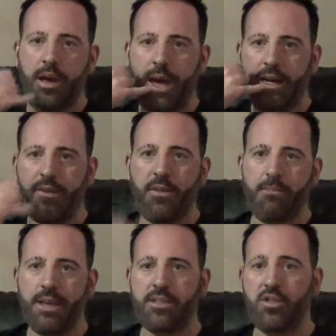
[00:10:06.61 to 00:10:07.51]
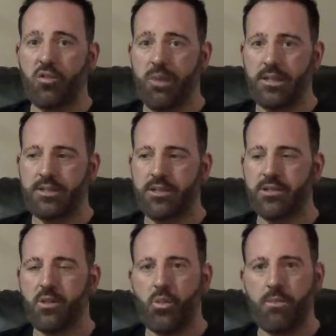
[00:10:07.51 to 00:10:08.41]
and leave a message with my
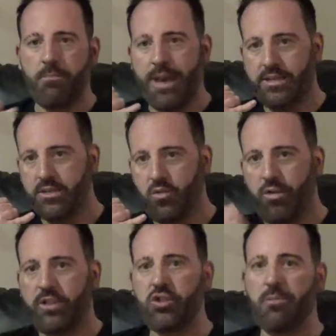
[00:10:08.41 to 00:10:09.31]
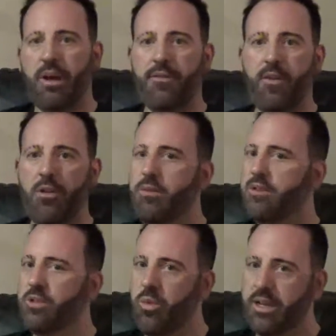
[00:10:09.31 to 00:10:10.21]
assistant when best to reach you by phone
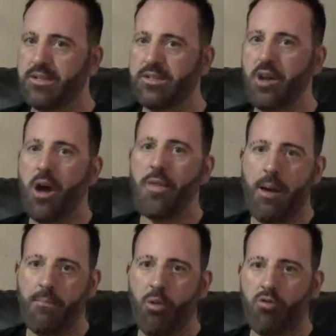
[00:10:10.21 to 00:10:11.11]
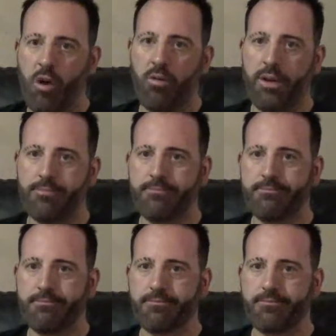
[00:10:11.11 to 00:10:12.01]
so we can start that ball rolling.
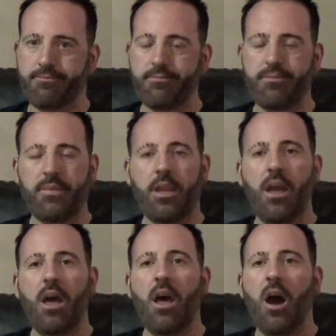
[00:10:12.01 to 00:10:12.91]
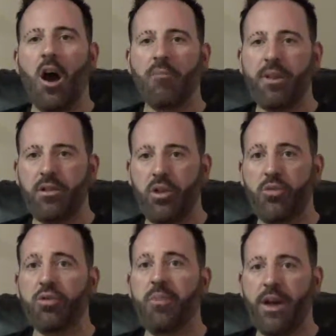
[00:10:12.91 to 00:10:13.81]
I've been
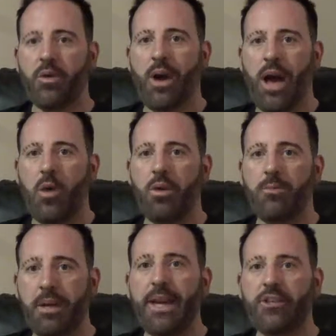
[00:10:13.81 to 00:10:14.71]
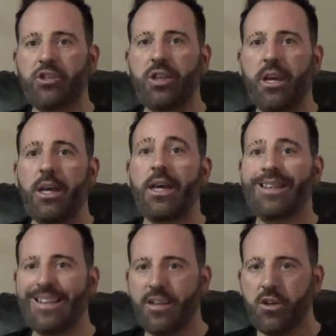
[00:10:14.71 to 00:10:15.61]
Luke Michael Howard, PhD and
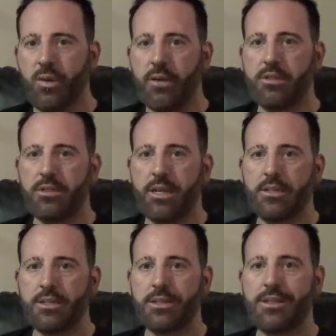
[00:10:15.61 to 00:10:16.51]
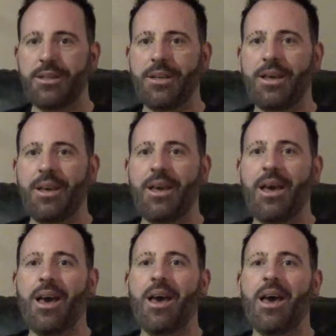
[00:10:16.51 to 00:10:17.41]
clinical hypnotist,
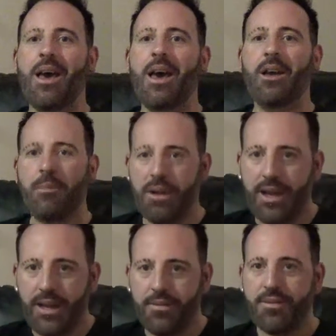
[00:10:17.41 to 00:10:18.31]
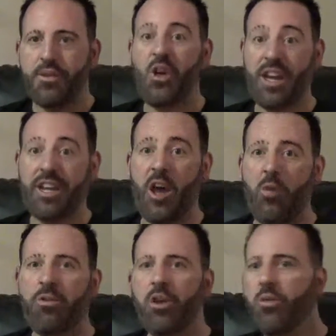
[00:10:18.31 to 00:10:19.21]
and I believe that I can
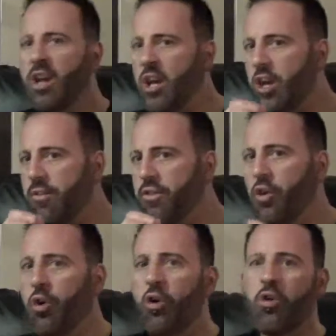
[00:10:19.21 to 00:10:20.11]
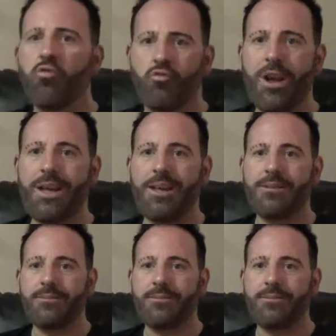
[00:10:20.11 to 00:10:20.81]
help you if you're ready.